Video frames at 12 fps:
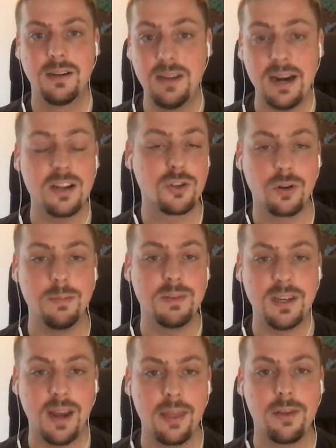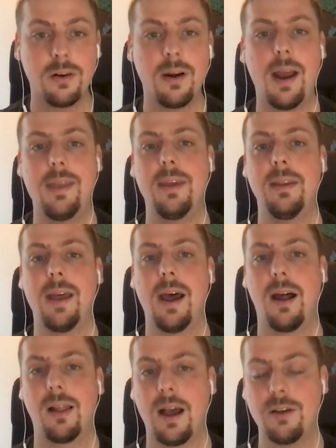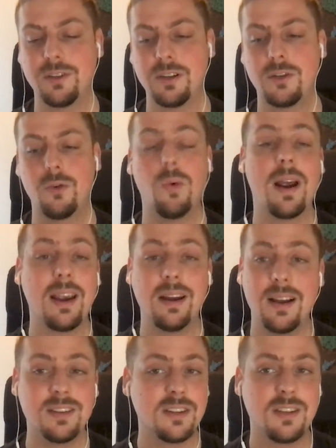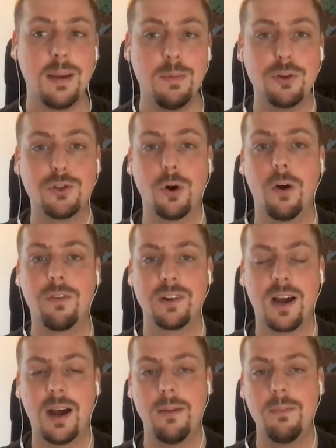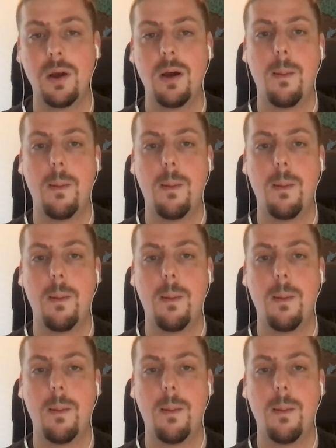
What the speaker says: data streams together, and then that allows us to recognize the same user over time